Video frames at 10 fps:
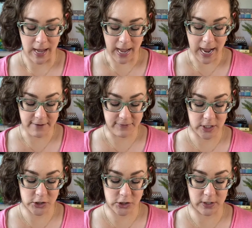I
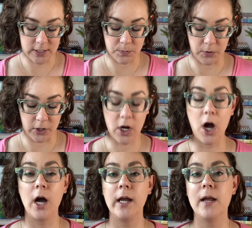finished this book
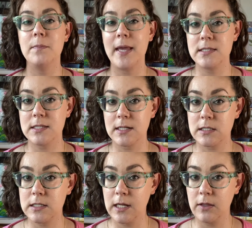on May
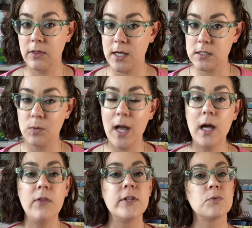sixteenth as
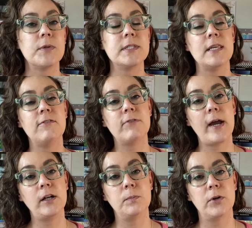well. This was the
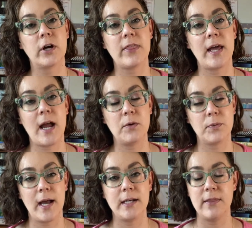final book that I
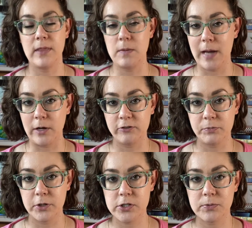read in the Bout of
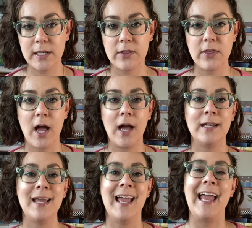Books
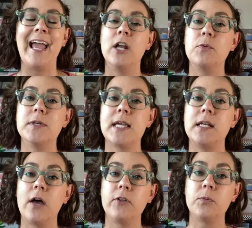readathon, and it was
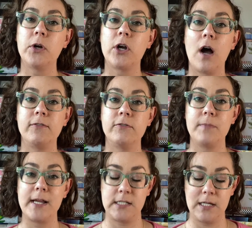another book off of
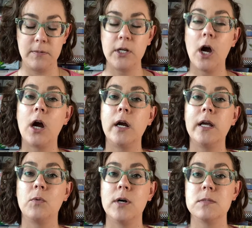my T B R.
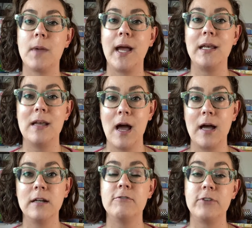It was my
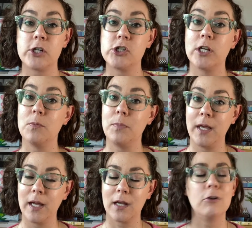nonfiction
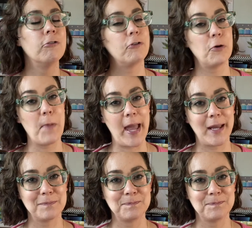pick for May.